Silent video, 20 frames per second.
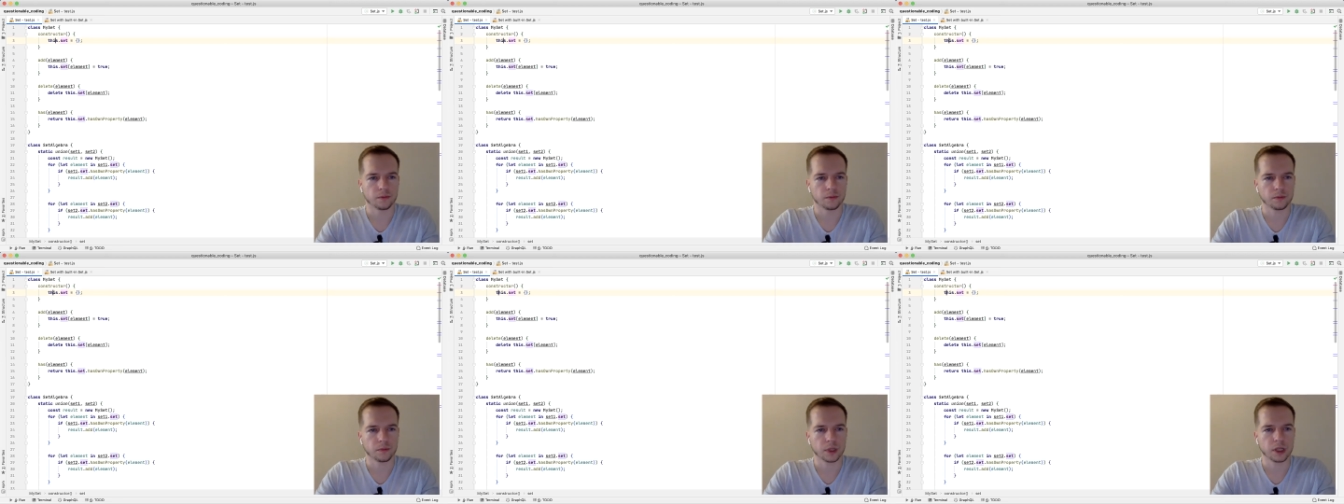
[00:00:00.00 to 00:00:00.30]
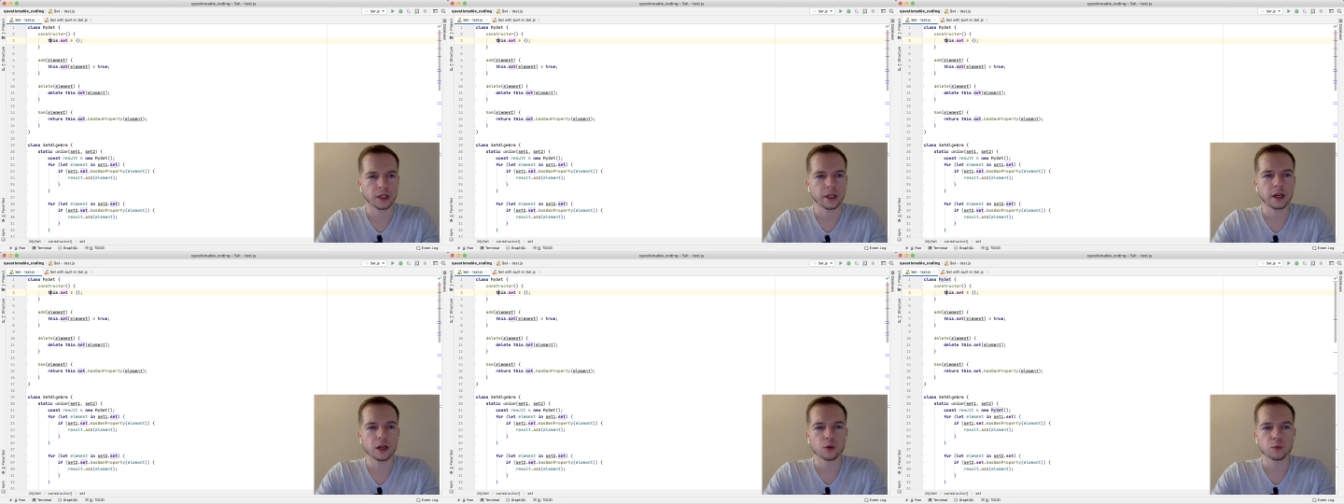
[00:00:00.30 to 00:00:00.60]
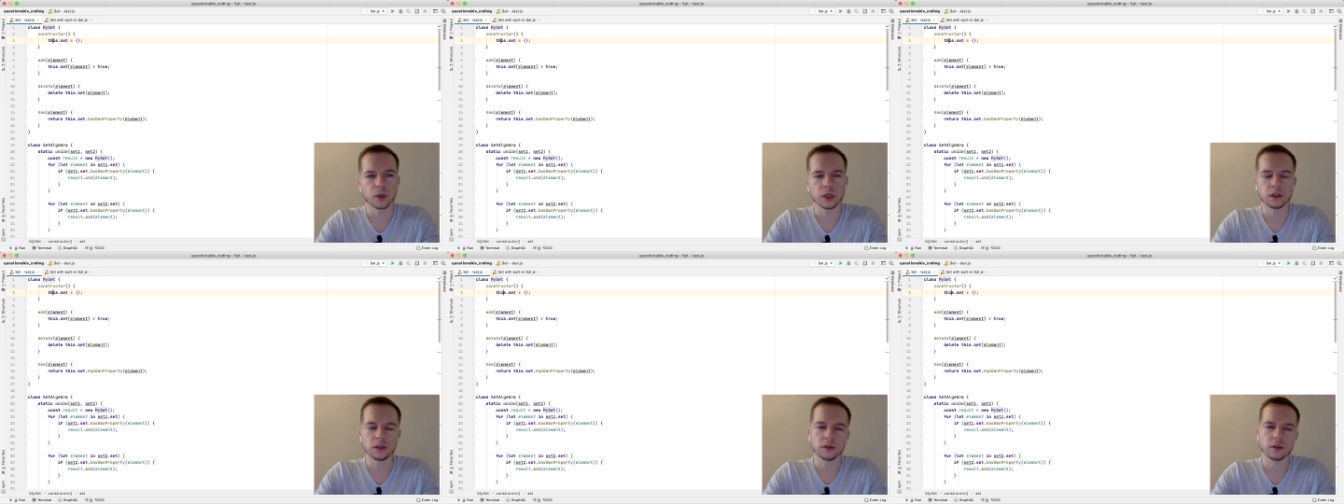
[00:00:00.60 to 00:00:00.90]
clear
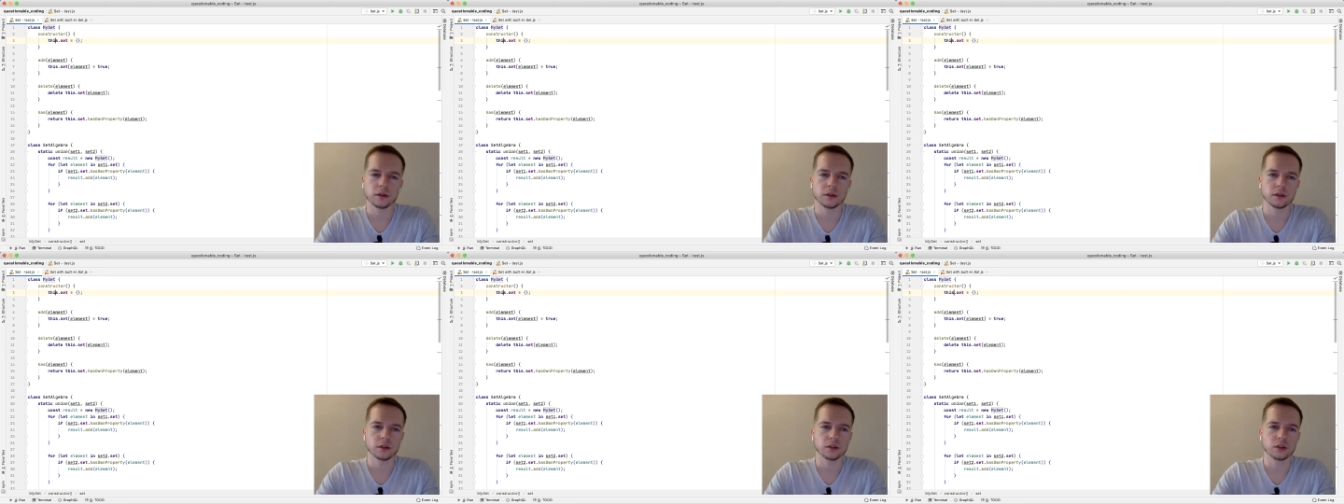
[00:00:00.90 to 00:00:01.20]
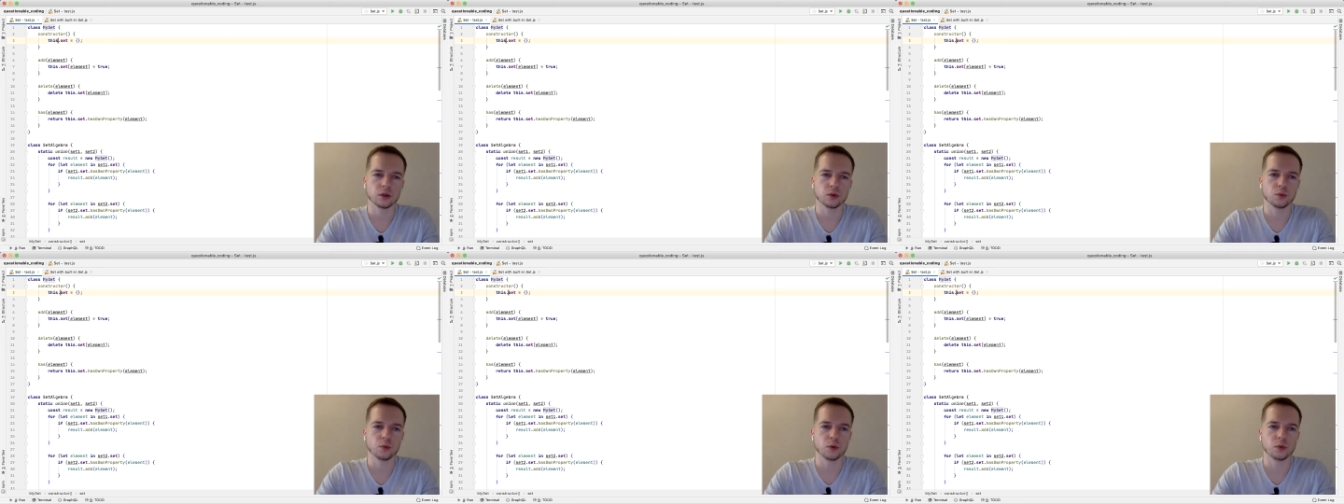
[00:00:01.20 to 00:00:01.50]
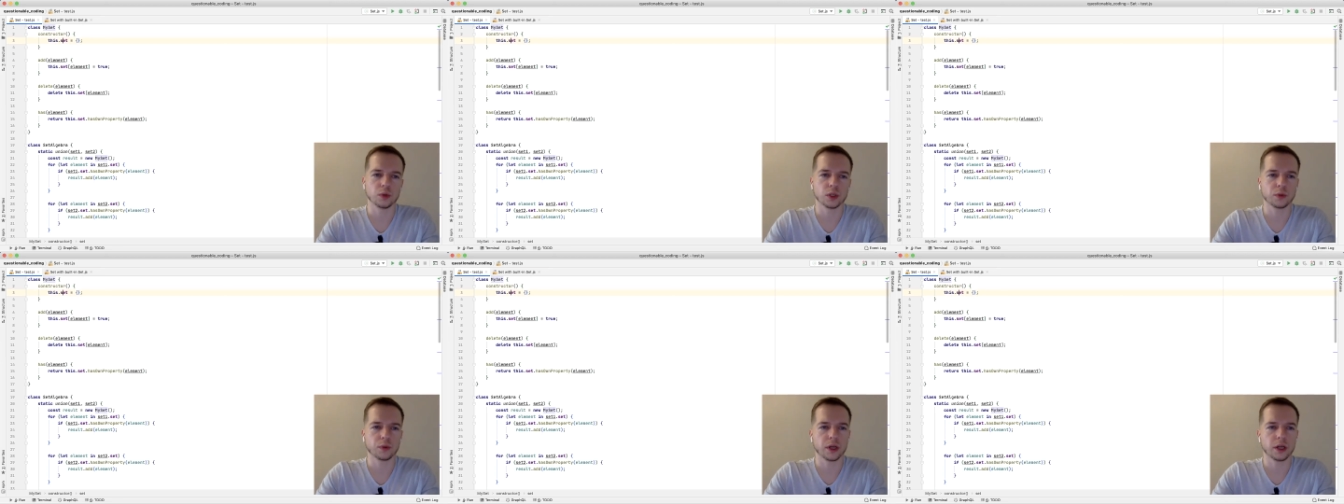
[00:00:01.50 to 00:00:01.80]
one. So
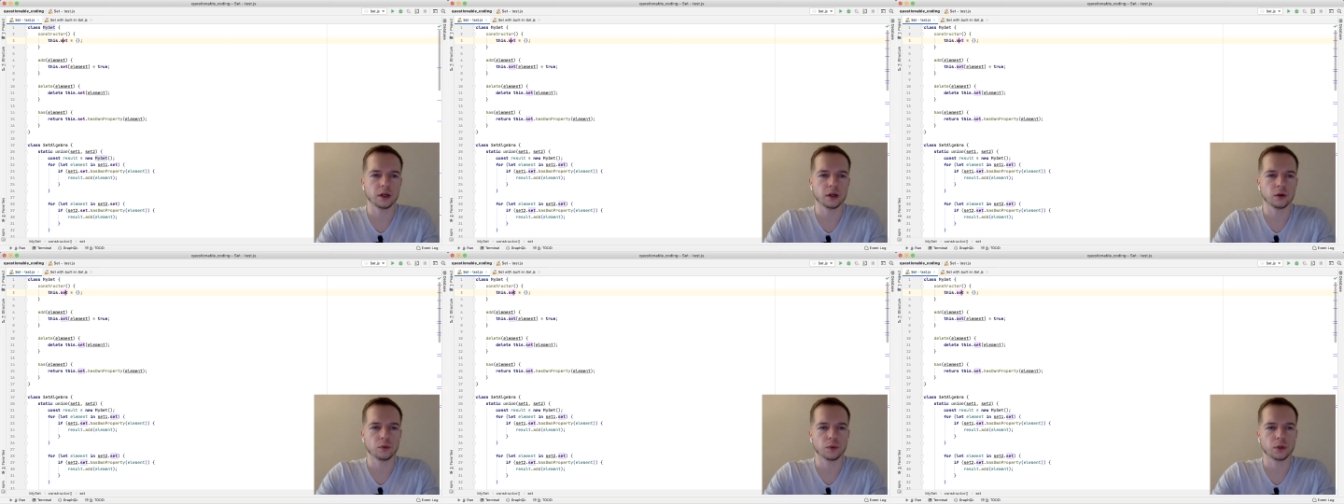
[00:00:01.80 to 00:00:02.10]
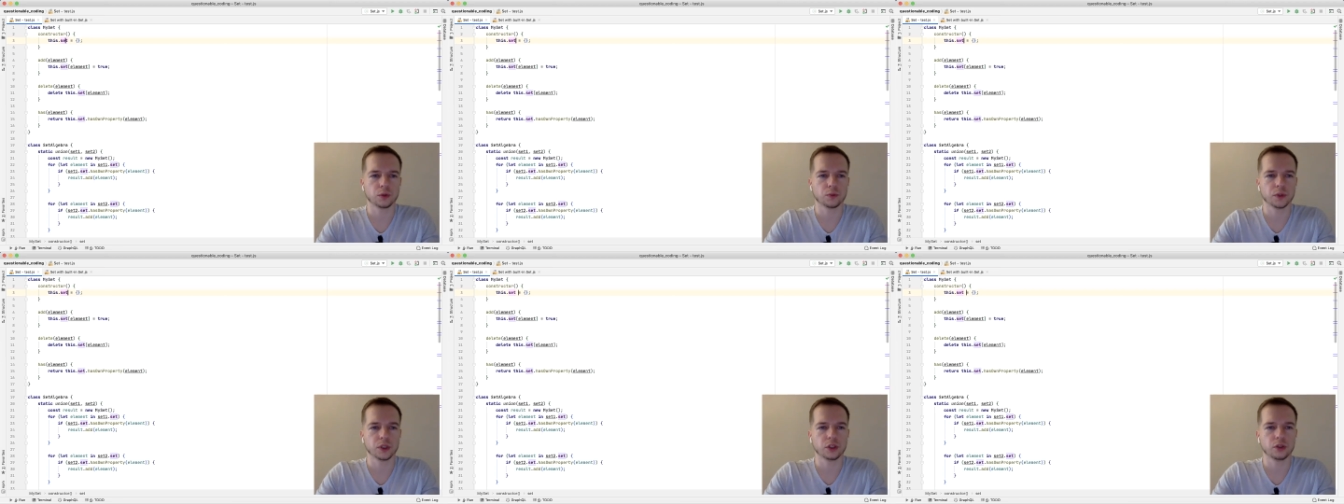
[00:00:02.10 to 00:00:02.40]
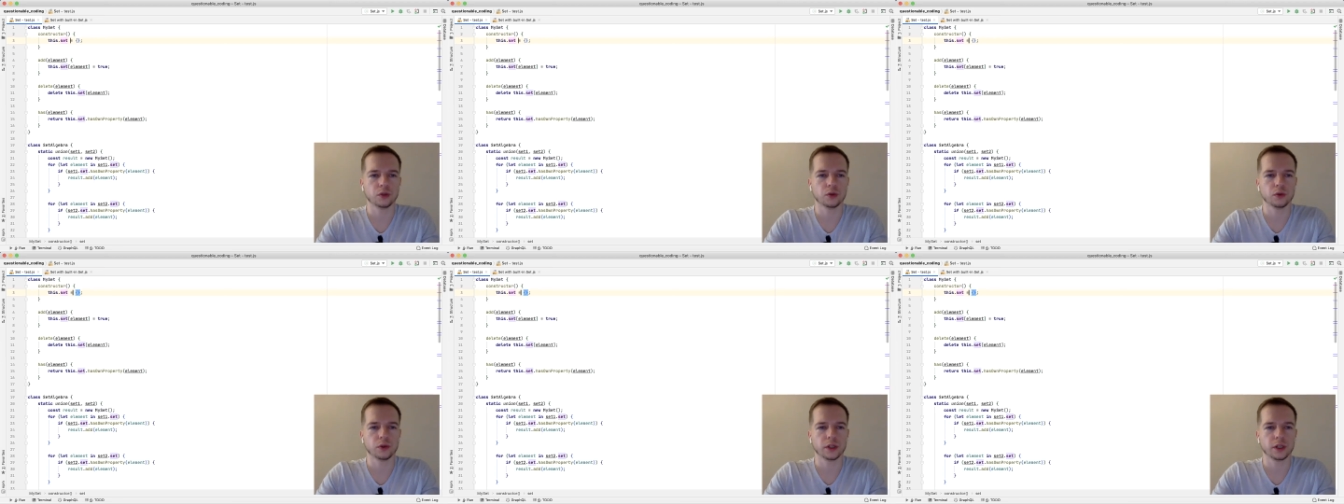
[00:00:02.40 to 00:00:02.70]
what we
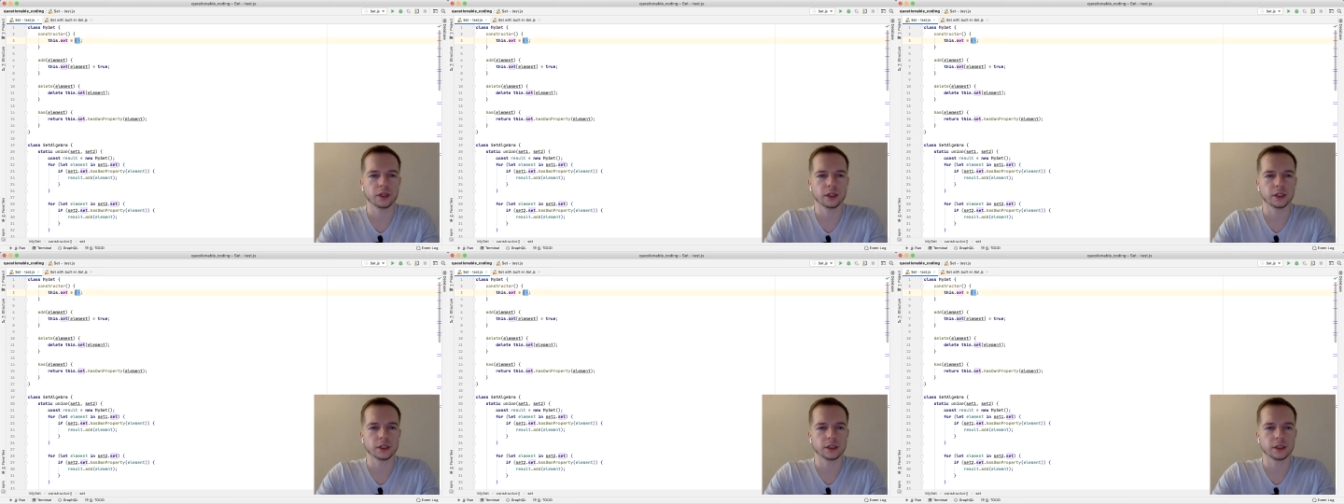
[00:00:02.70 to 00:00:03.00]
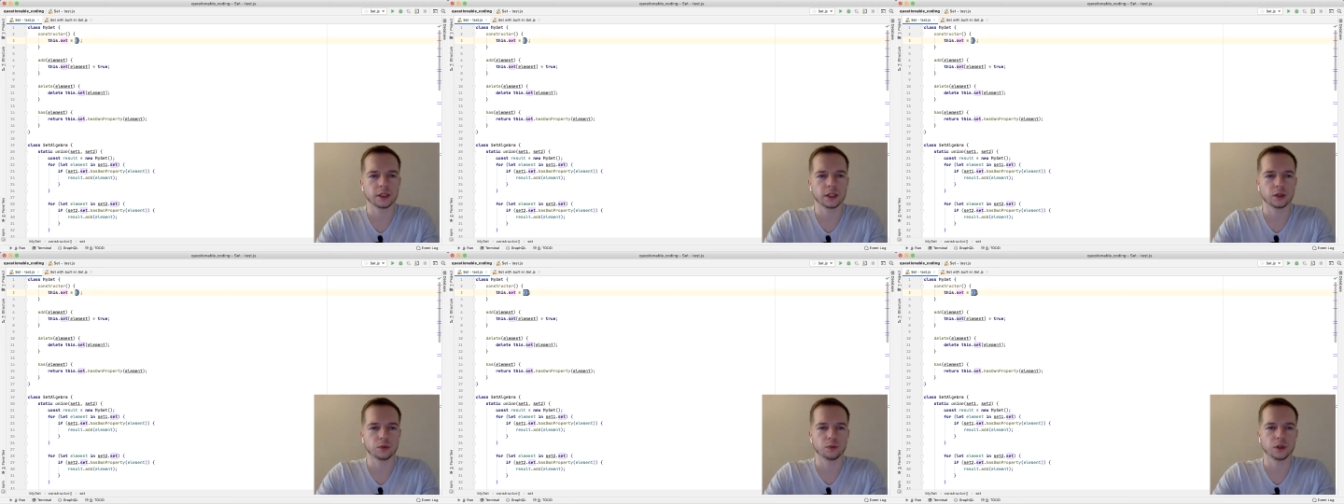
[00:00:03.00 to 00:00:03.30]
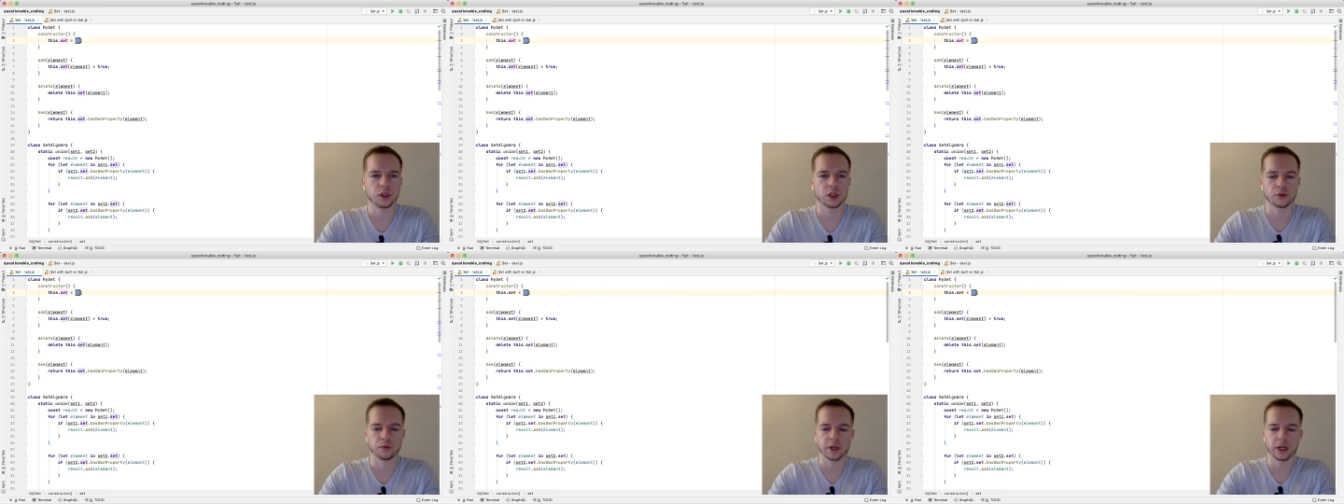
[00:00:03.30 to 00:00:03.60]
do is that
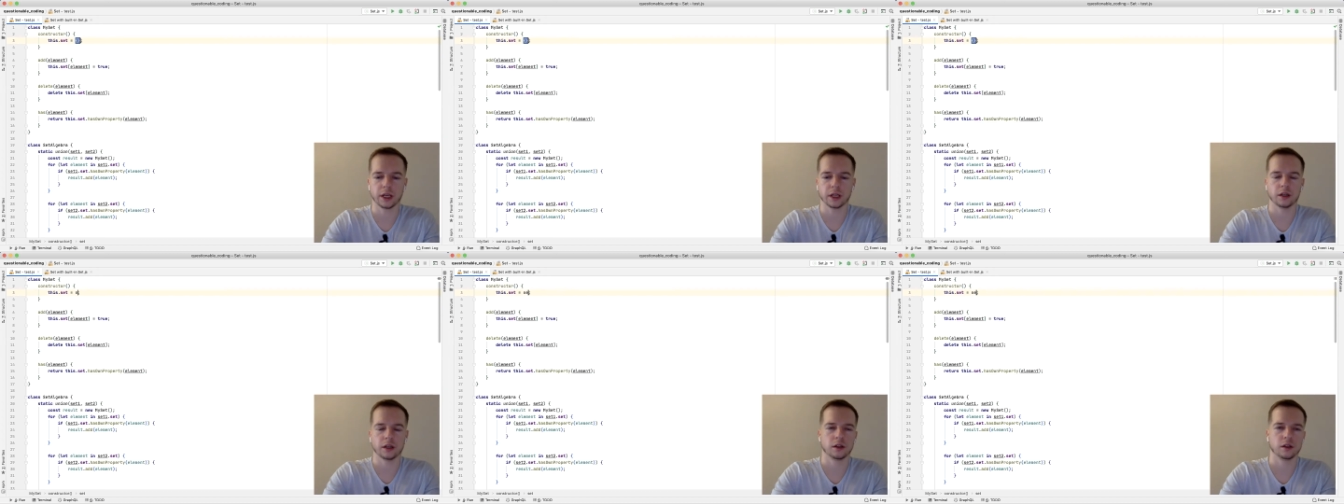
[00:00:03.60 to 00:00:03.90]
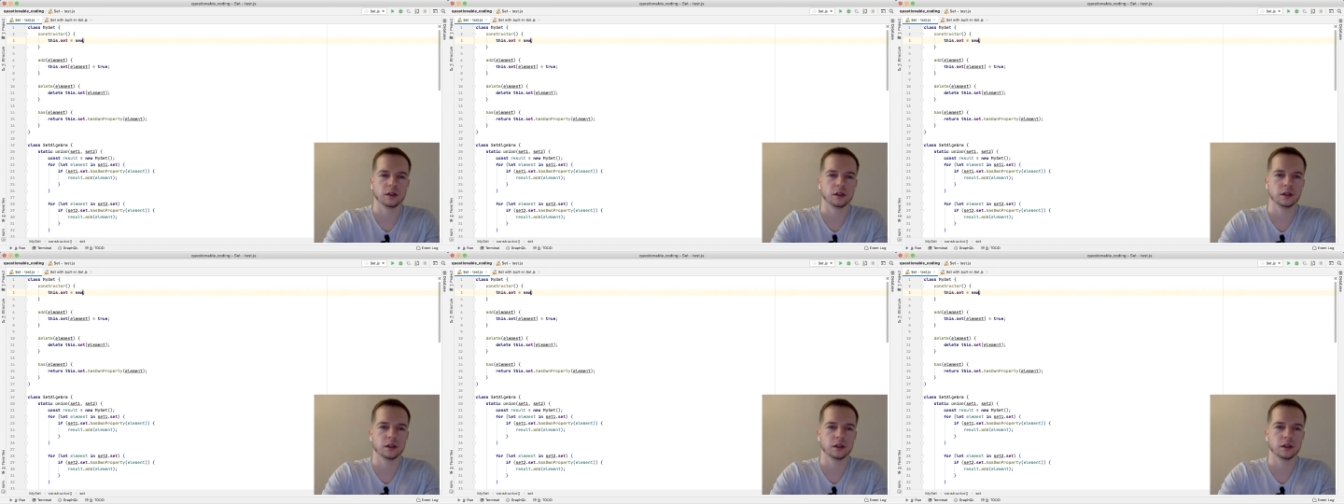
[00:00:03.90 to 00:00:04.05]
we create